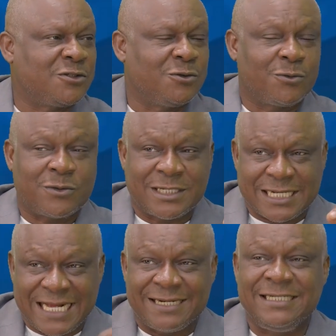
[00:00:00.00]
to
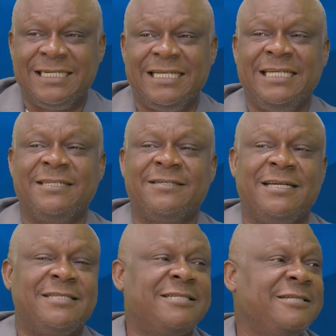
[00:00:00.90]
carry the
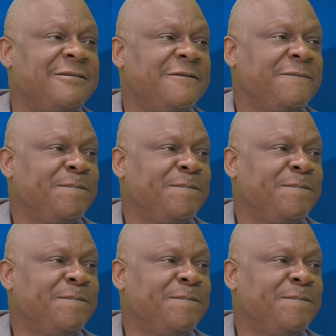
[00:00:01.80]
interest.